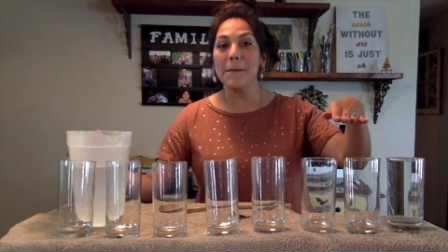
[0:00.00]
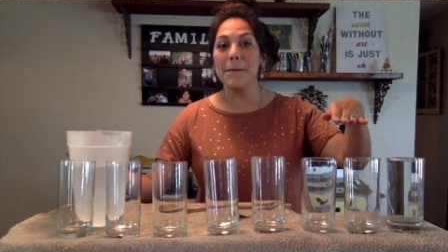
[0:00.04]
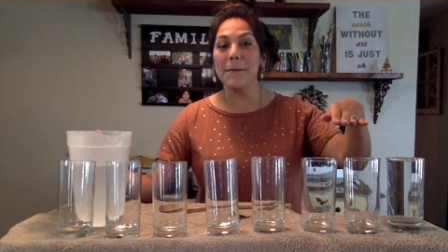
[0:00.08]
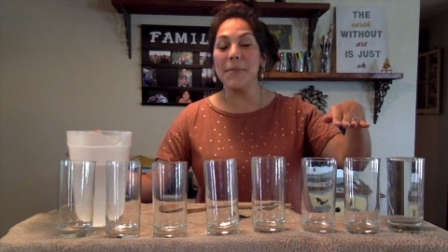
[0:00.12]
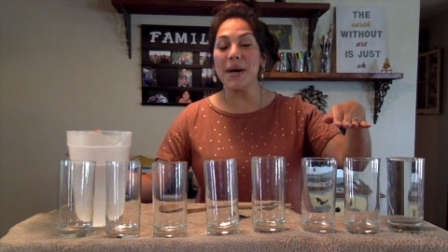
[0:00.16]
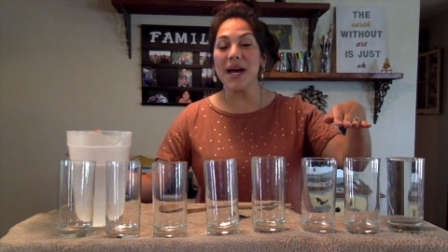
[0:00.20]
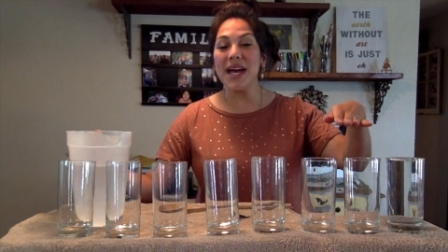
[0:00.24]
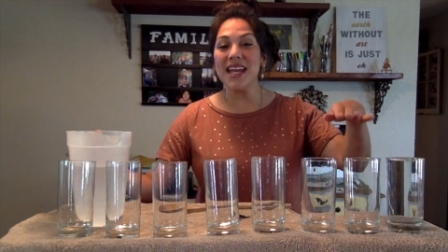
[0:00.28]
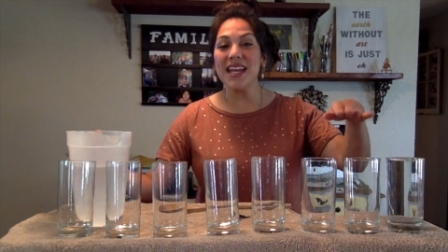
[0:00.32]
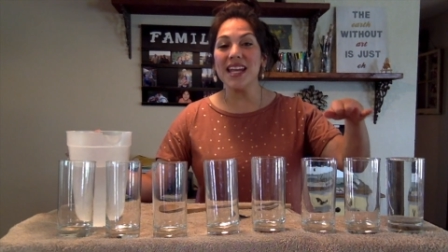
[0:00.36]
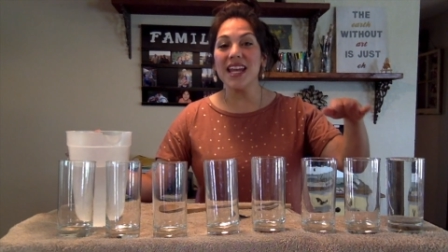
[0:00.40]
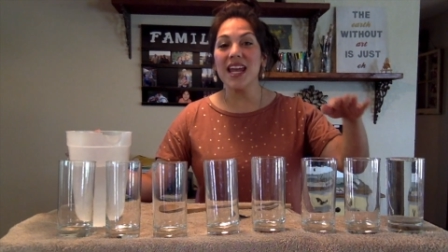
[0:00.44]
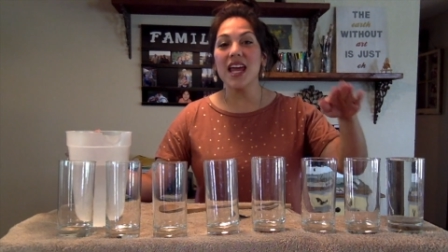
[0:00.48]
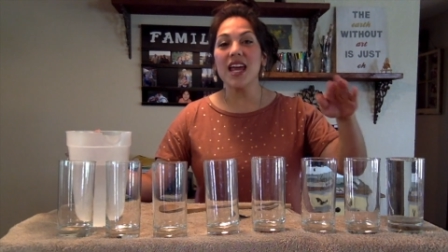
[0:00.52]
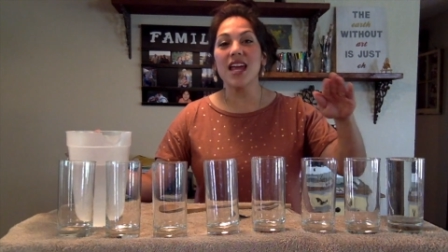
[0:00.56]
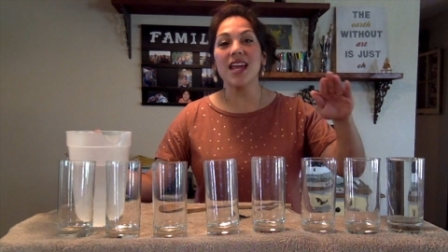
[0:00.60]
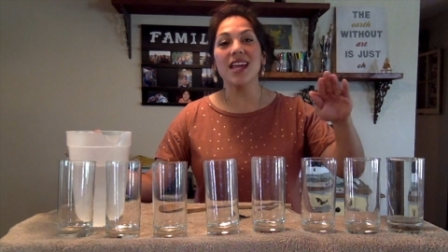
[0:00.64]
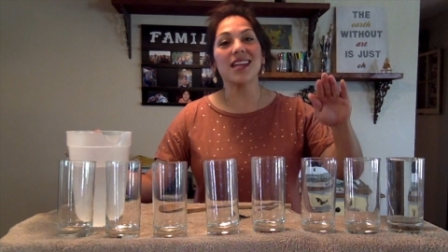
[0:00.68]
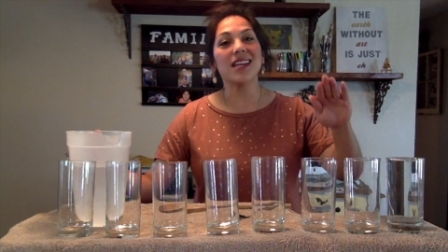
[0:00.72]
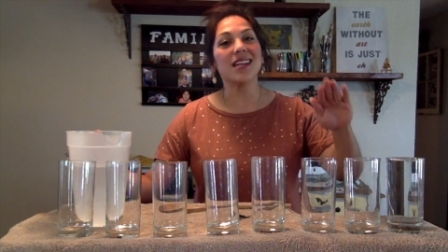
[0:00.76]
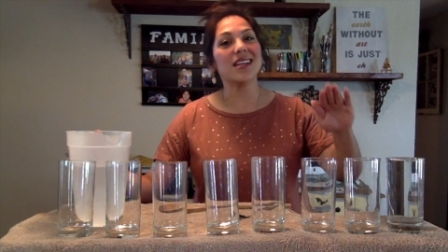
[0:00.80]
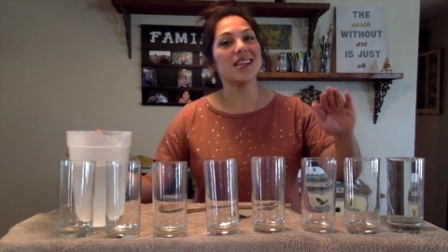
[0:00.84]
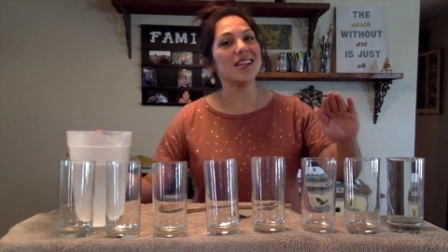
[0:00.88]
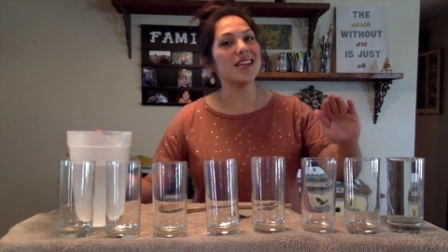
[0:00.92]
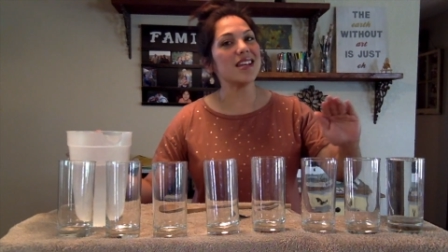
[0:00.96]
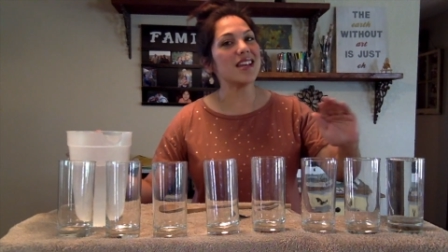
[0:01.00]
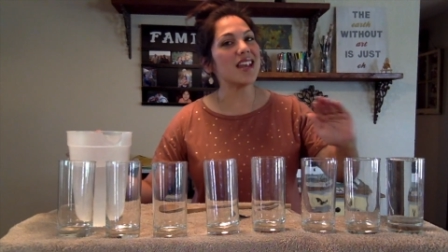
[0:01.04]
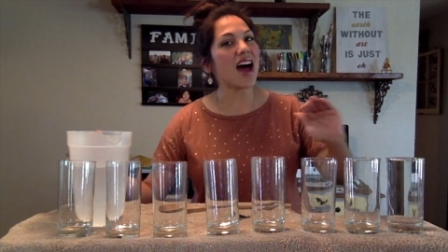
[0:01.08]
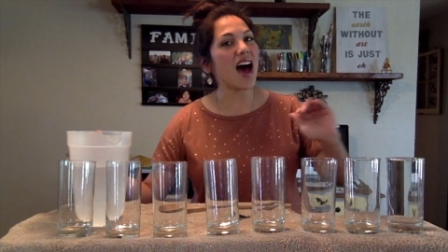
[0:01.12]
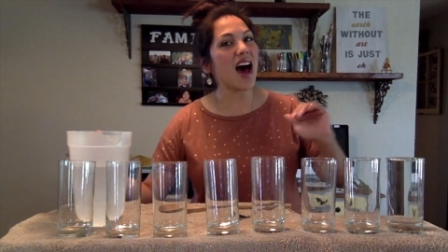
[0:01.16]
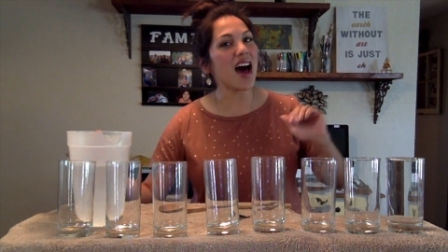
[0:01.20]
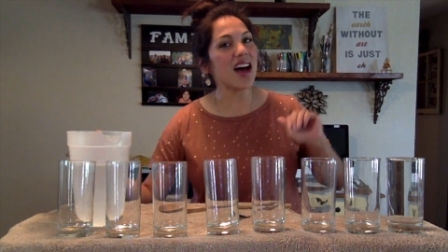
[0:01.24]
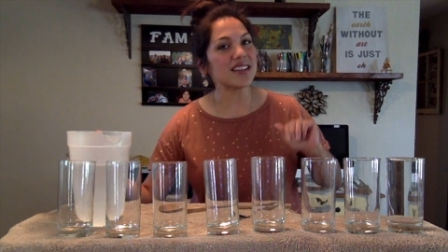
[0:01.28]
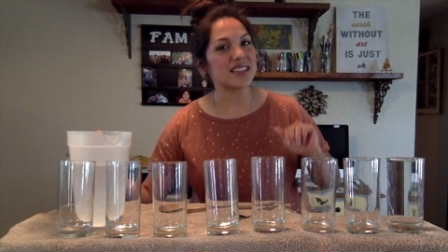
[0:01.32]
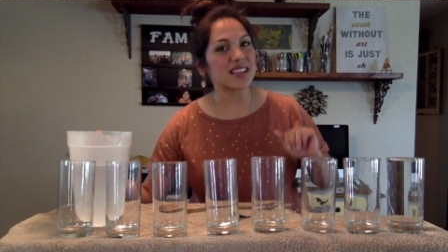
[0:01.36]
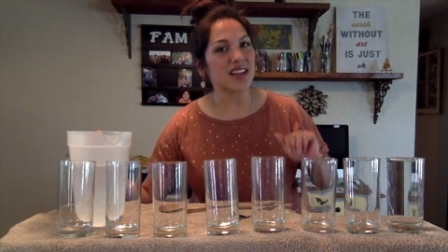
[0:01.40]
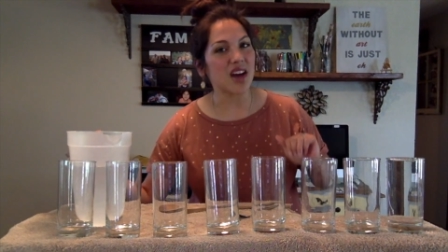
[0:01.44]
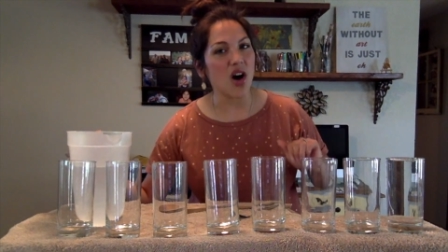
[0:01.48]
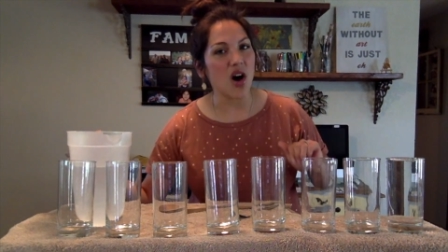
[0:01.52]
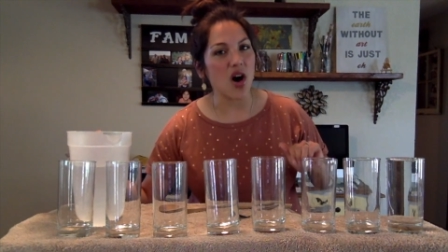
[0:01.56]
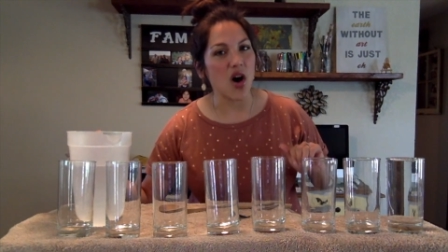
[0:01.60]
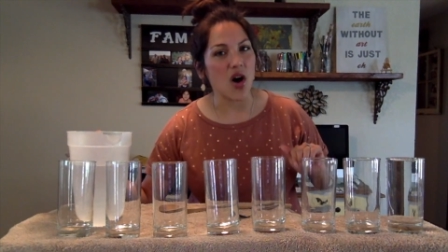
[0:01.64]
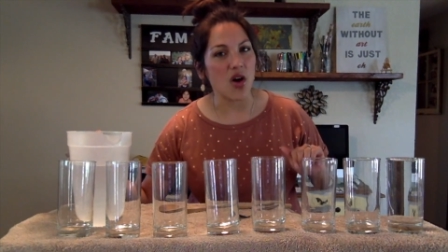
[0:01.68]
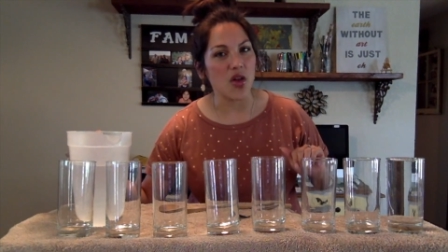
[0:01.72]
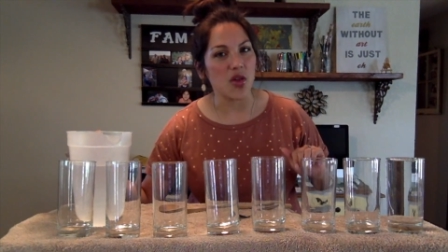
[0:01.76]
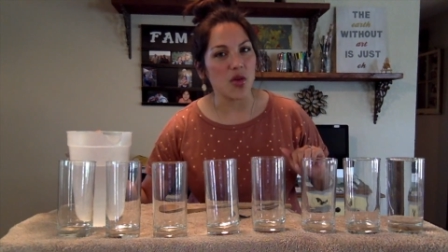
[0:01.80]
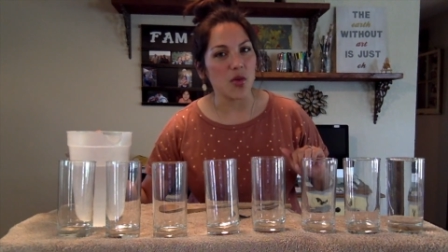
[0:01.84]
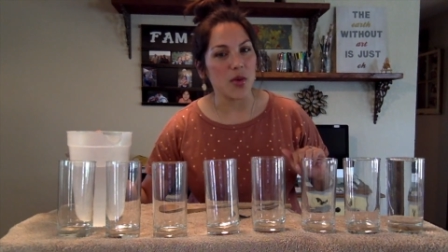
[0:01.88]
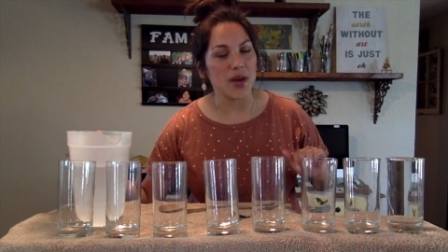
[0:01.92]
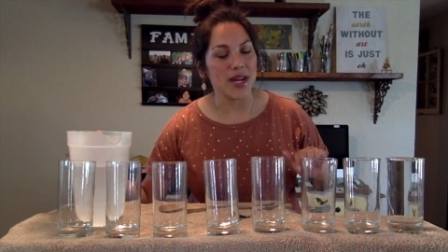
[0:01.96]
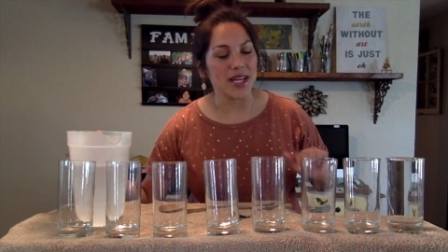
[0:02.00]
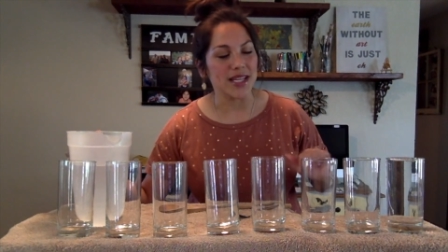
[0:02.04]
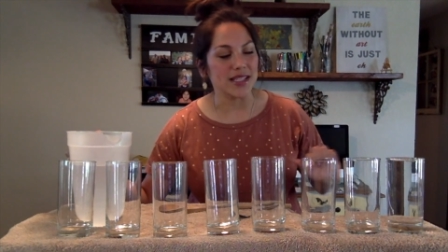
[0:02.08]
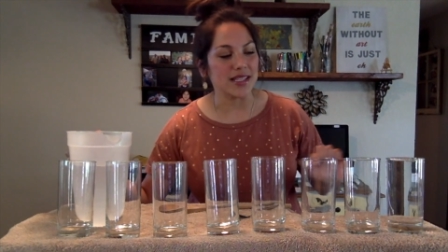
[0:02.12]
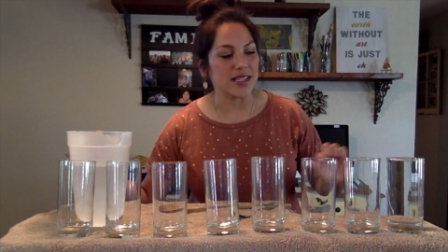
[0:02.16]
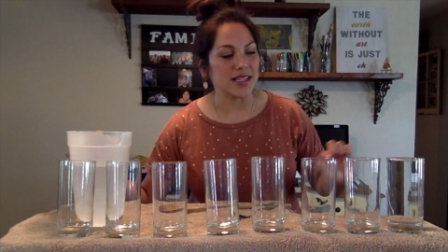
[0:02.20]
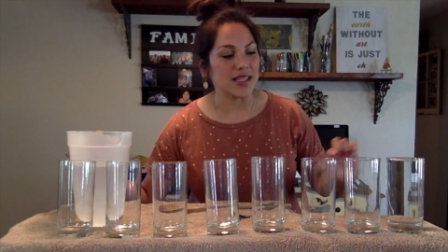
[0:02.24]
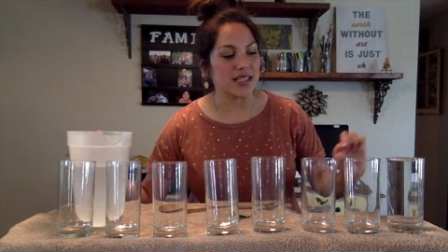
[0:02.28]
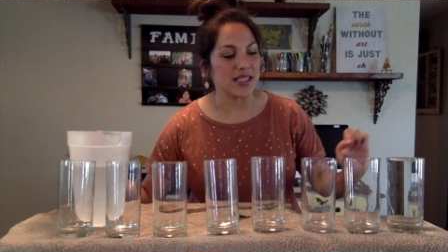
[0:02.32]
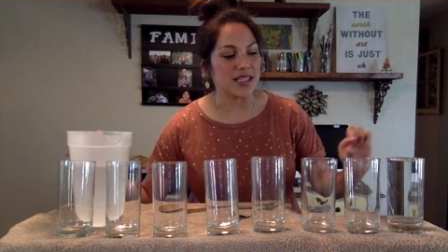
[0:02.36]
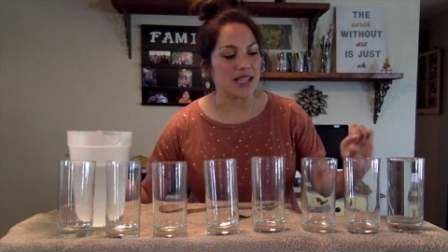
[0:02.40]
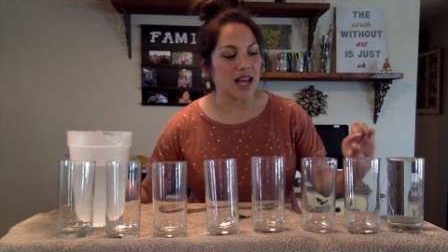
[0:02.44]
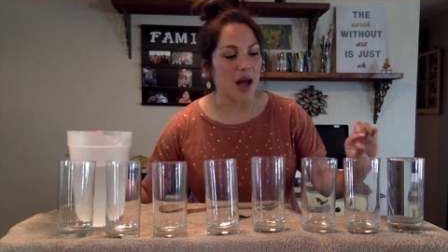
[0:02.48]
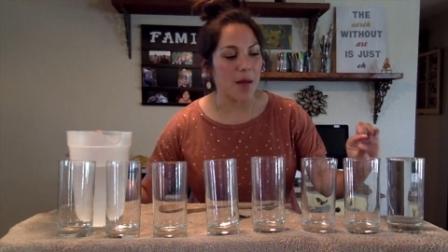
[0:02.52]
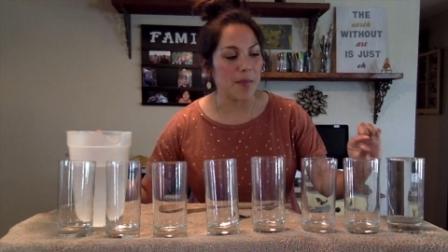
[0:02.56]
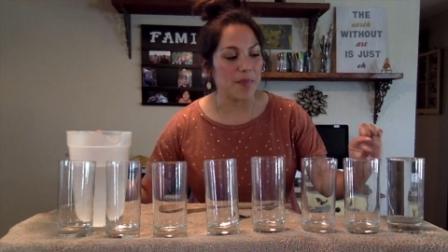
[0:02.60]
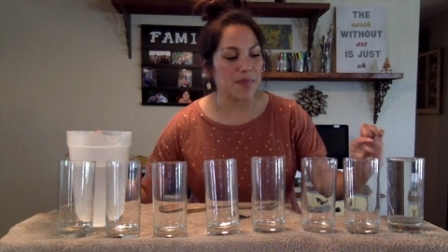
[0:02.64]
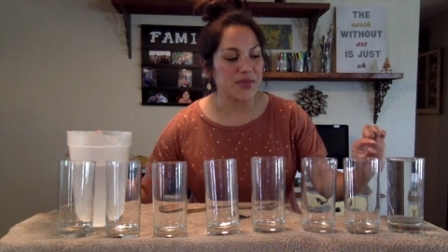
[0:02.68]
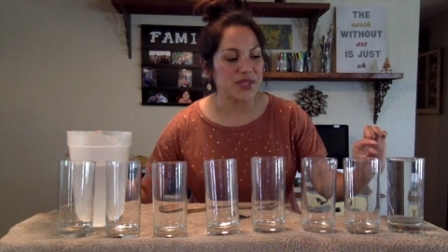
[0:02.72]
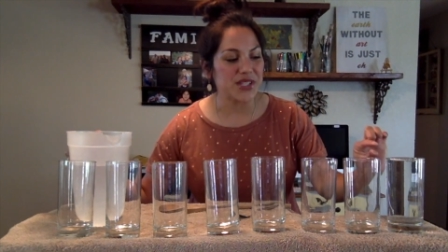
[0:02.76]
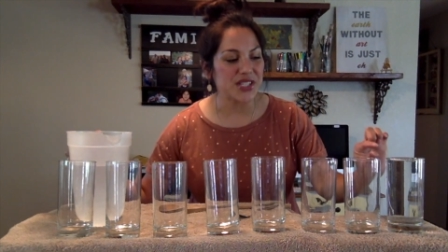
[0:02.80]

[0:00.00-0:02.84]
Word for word: but not all the way to the top,